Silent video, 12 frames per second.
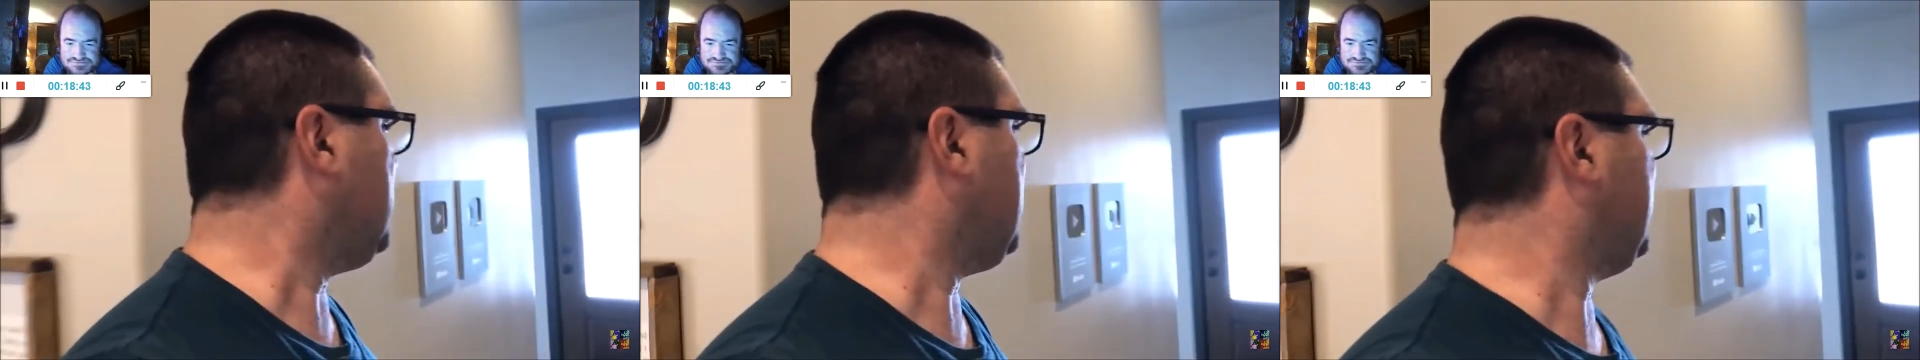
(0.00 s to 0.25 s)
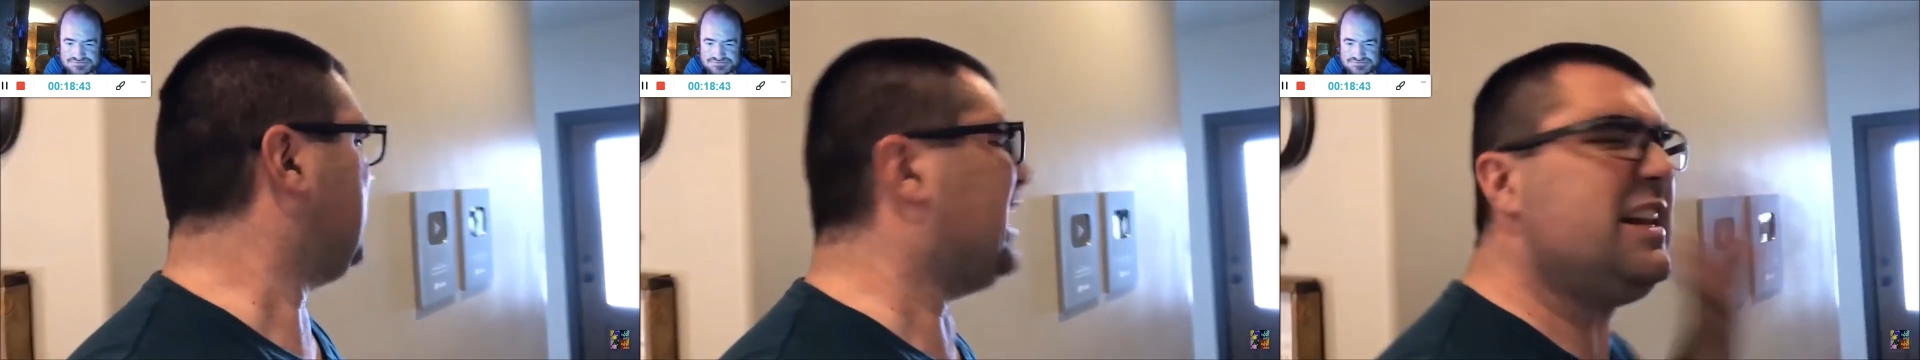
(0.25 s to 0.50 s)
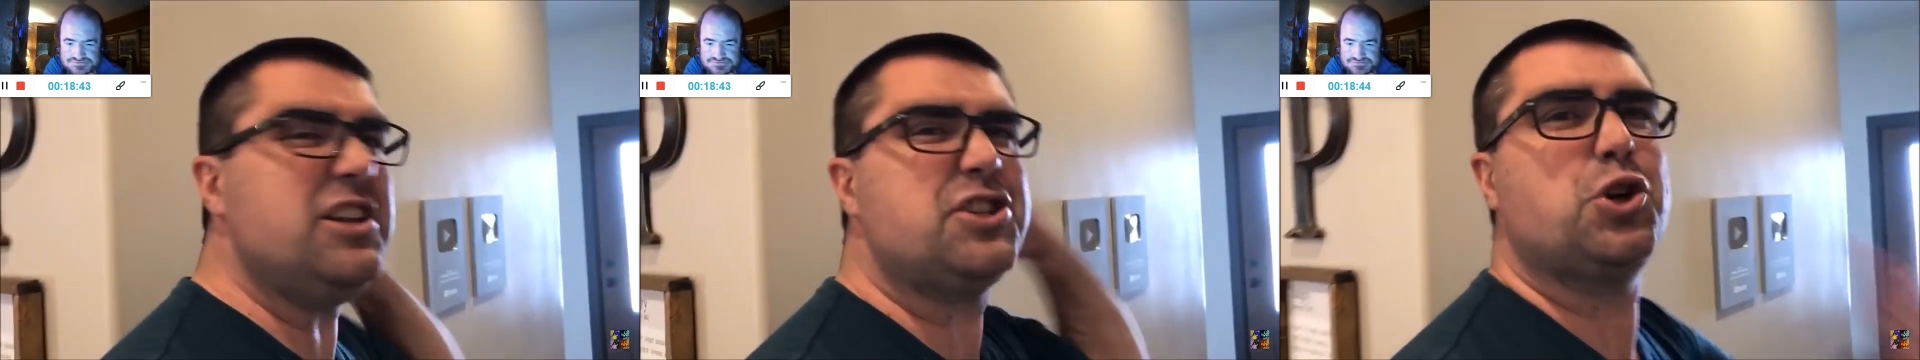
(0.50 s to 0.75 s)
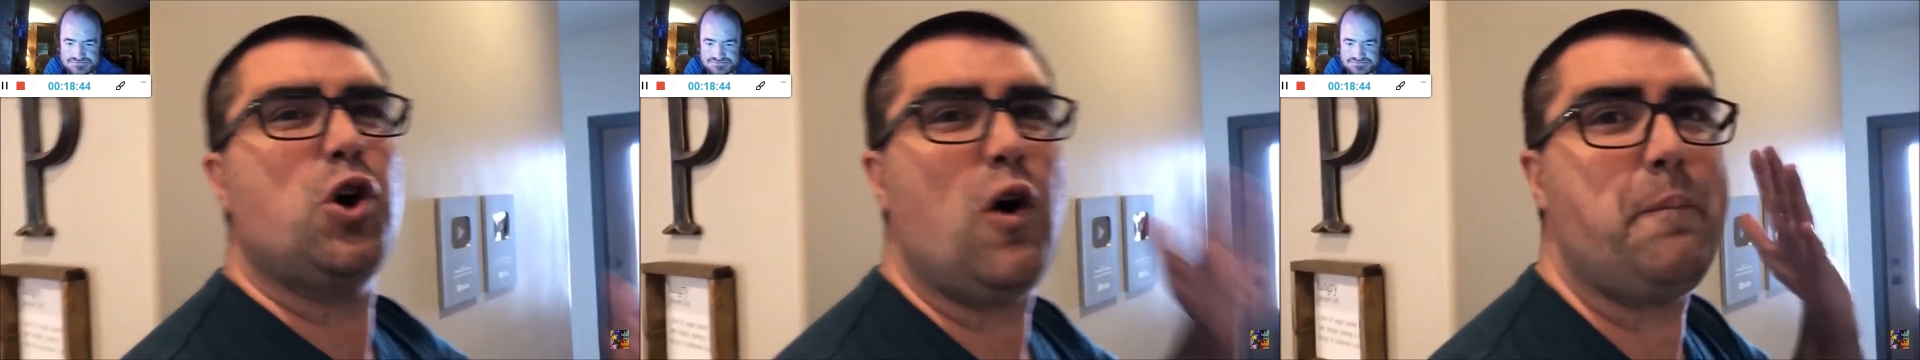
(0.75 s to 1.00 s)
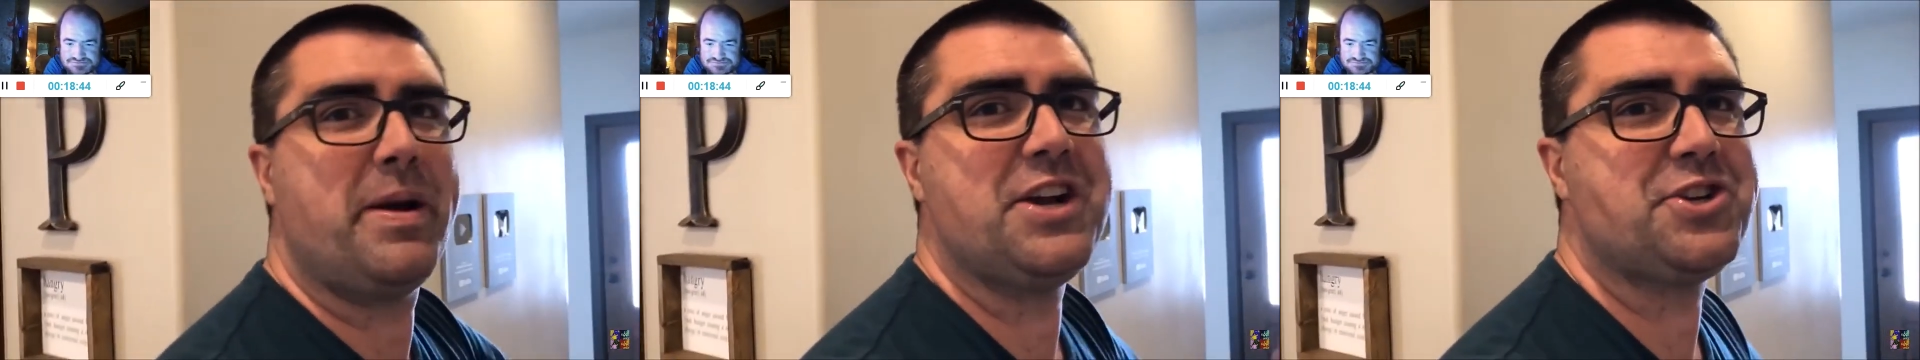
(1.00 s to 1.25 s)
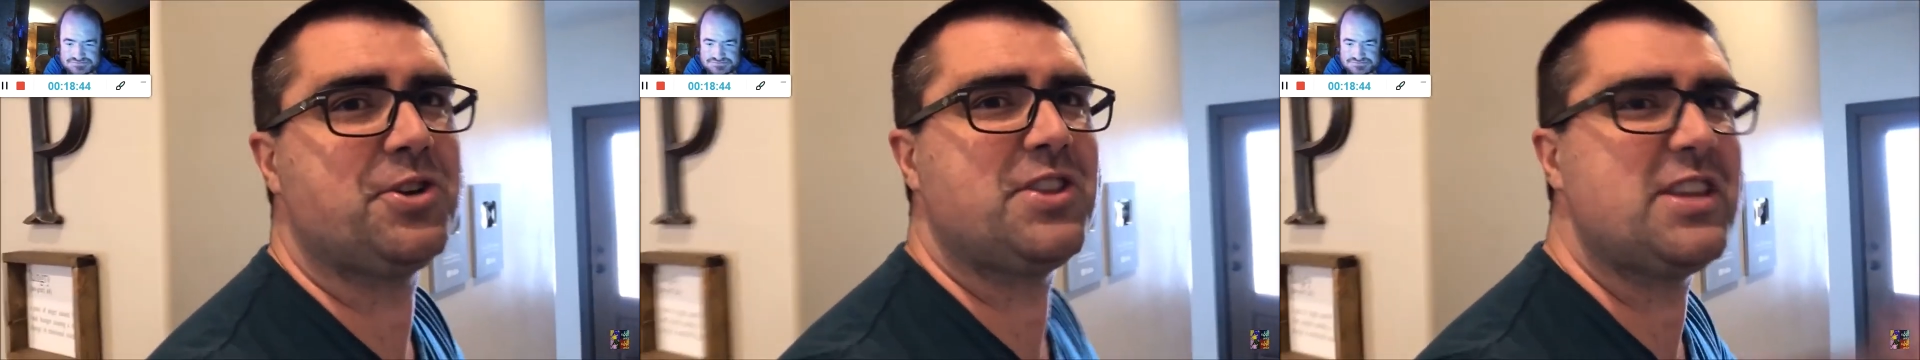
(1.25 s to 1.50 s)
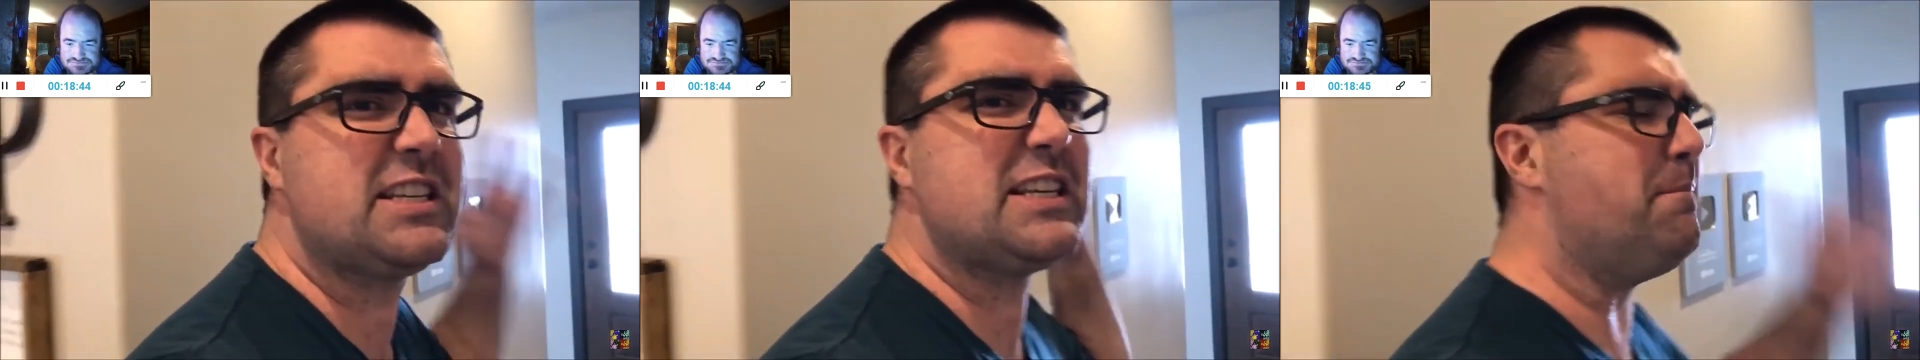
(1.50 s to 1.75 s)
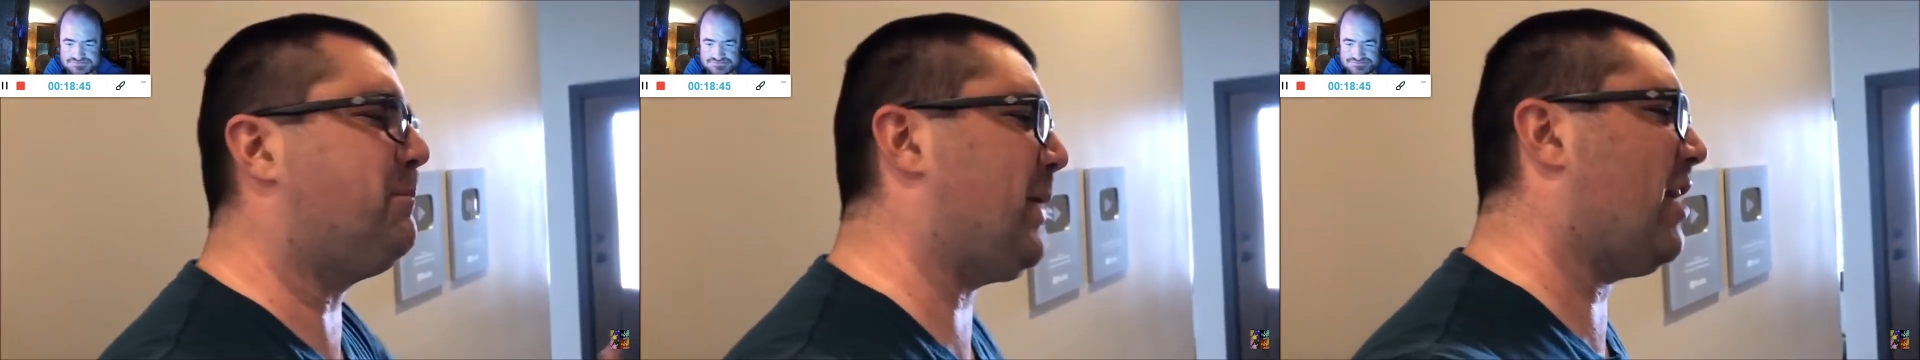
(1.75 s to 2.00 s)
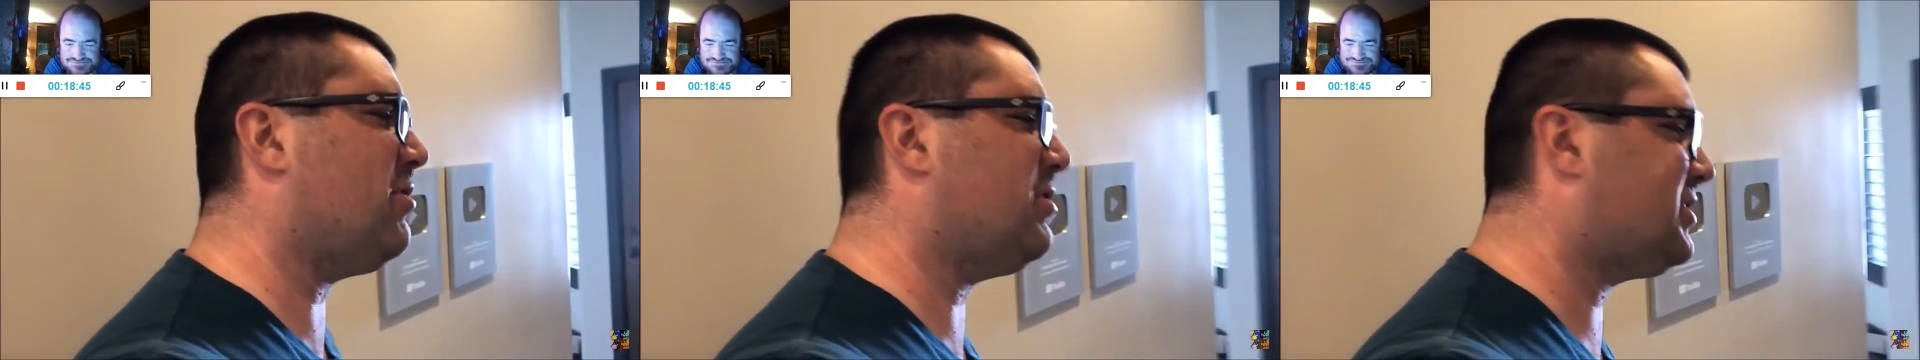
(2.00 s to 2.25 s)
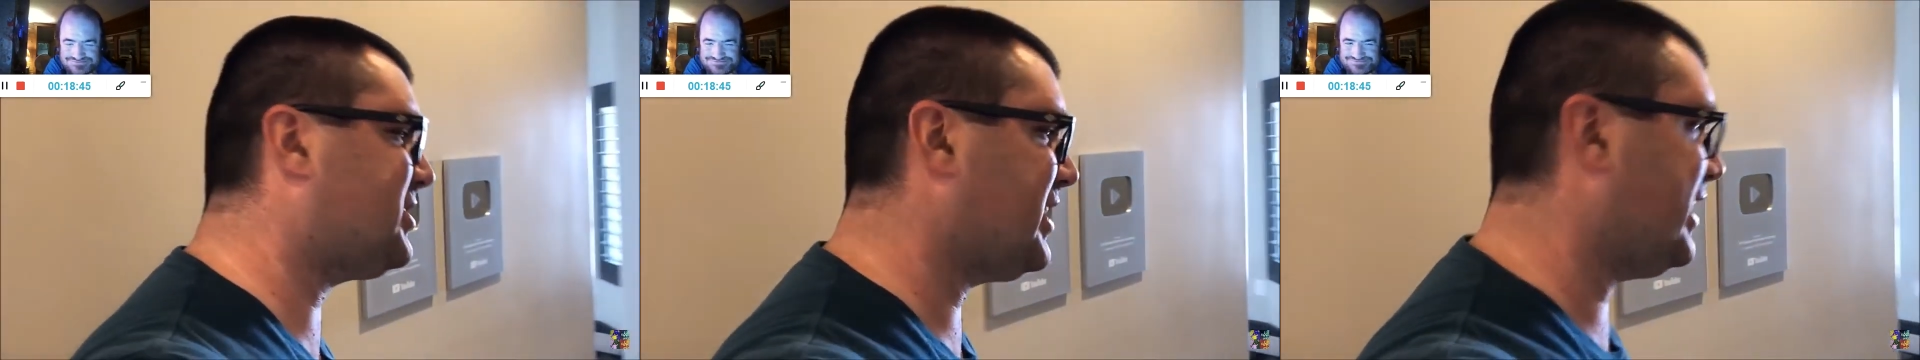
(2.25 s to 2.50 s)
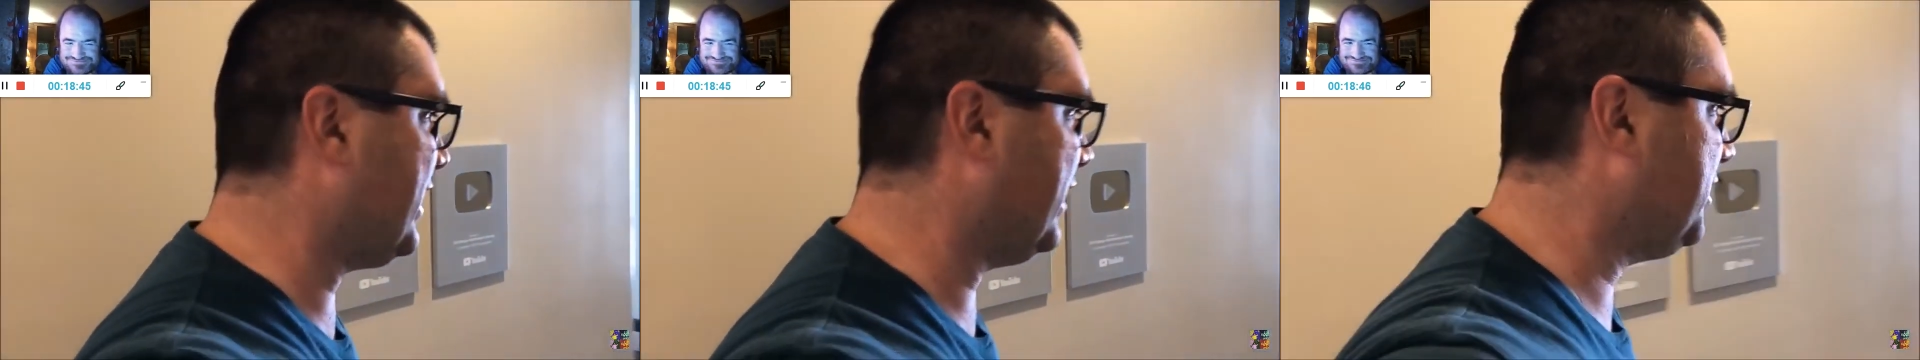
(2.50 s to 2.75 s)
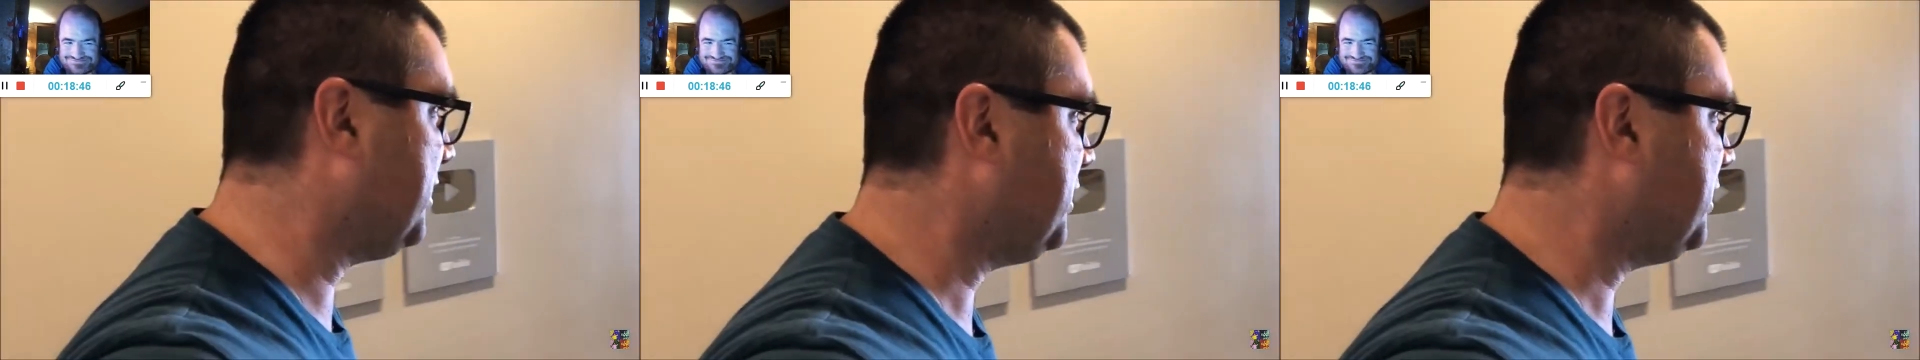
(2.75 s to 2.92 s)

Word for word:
Speaker 1: God, in the school picture, this is embarrassing.